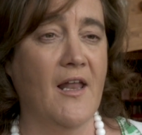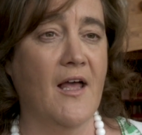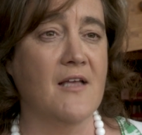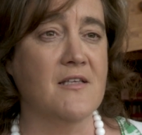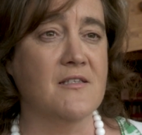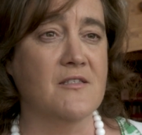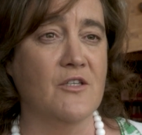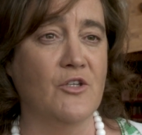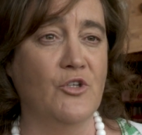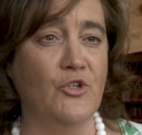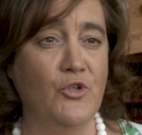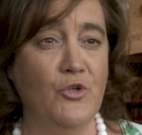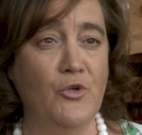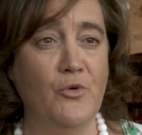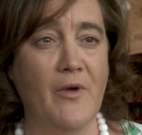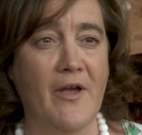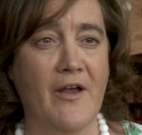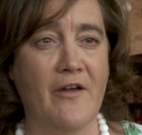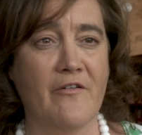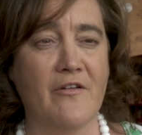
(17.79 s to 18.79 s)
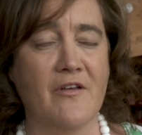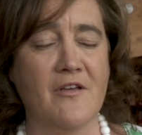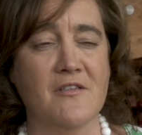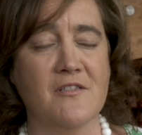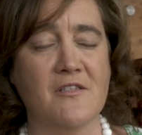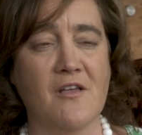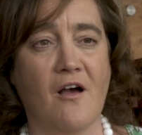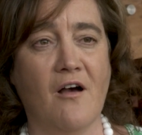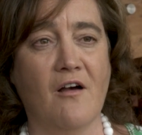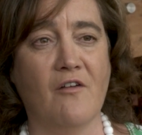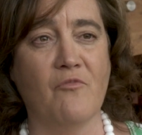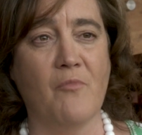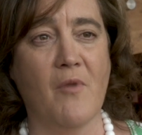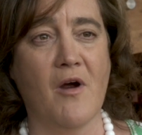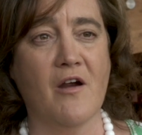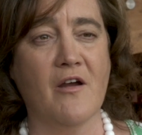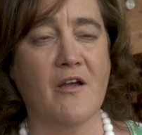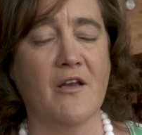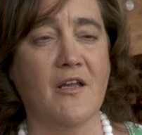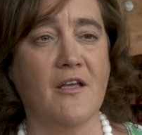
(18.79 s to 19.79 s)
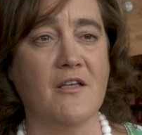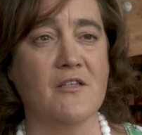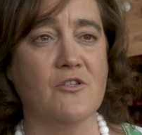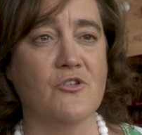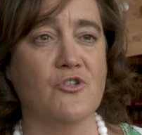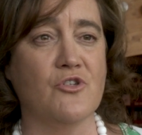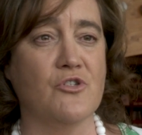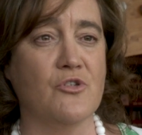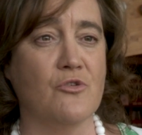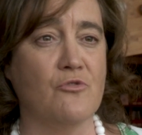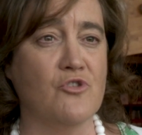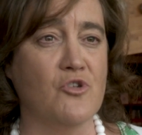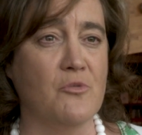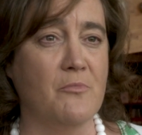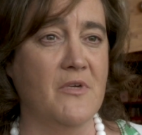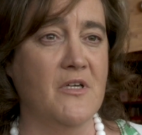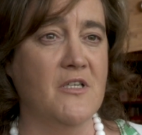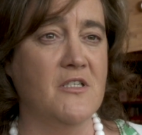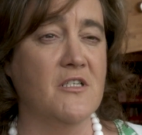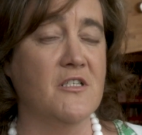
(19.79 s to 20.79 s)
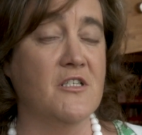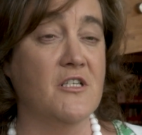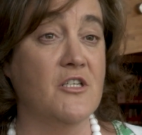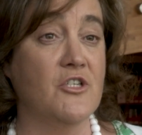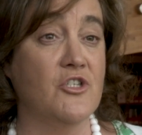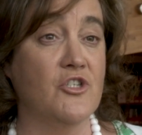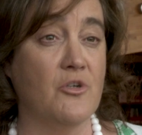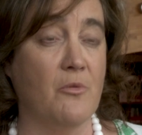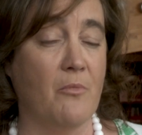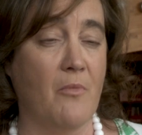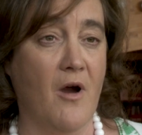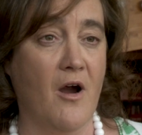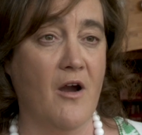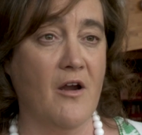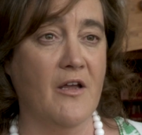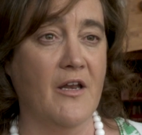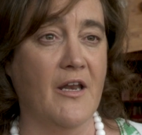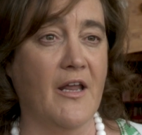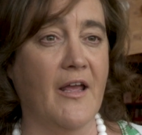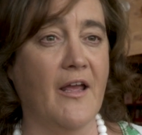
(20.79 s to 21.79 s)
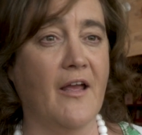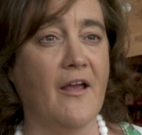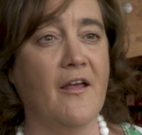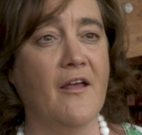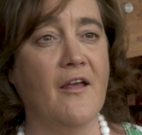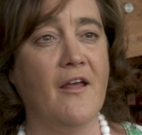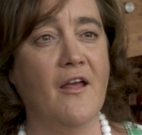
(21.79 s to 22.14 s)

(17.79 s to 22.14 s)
as the new areas of marketing such as social media, digital marketing,